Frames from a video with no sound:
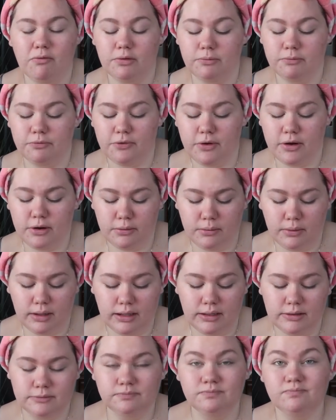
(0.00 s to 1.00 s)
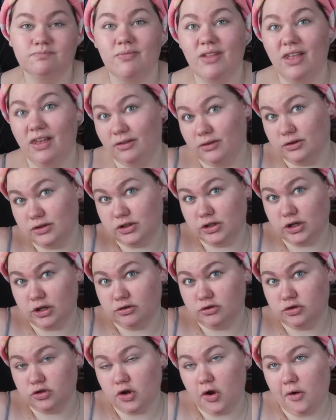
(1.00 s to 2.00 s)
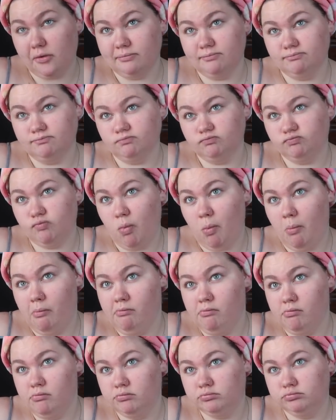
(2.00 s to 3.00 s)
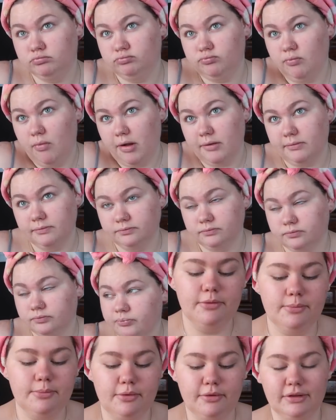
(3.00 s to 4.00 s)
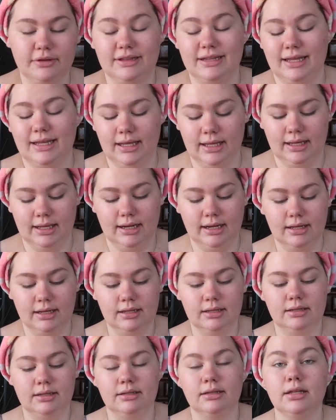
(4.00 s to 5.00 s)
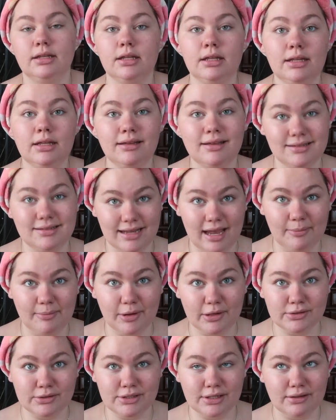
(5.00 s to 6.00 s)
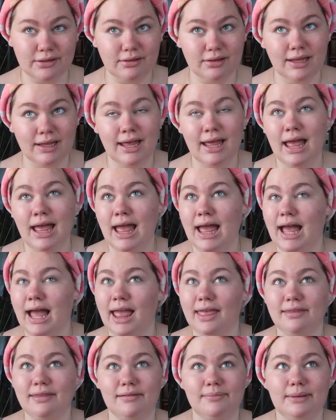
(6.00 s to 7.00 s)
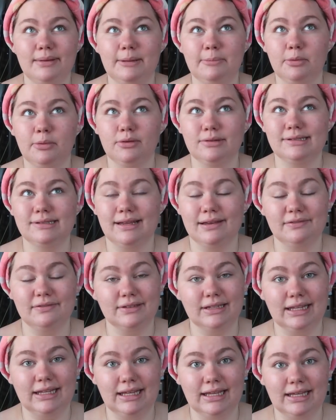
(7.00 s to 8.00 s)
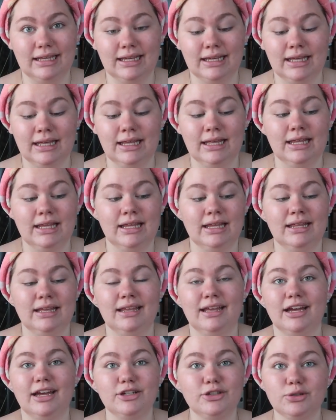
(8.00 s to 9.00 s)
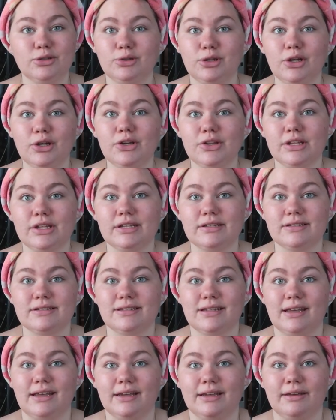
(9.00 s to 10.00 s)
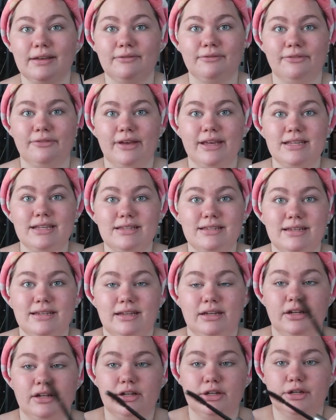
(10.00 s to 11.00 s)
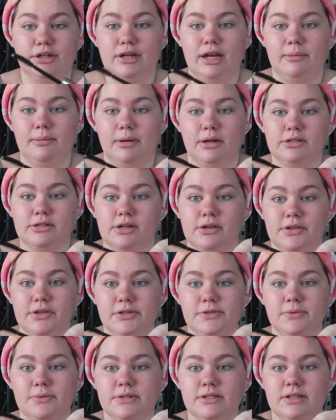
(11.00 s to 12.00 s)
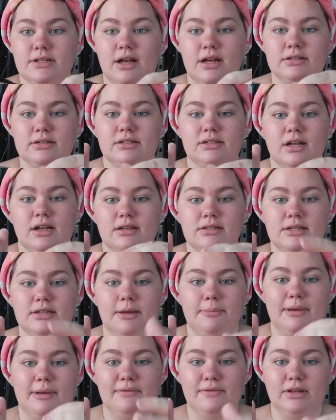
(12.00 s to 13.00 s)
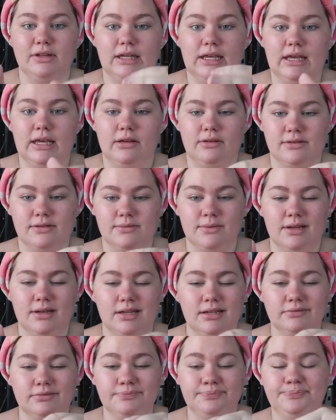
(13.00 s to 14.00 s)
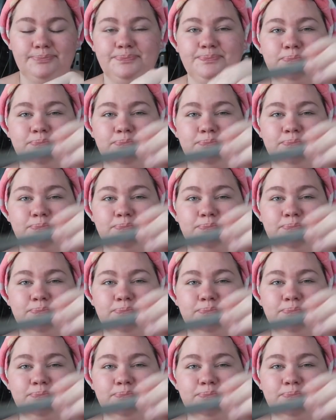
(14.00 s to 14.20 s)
from far away, it looks good. So, another important thing is eyebrow gel. I think people definitely underlook this. Like, invest in a good eyebrow gel. This one's the Anastasia Beverly Hills one.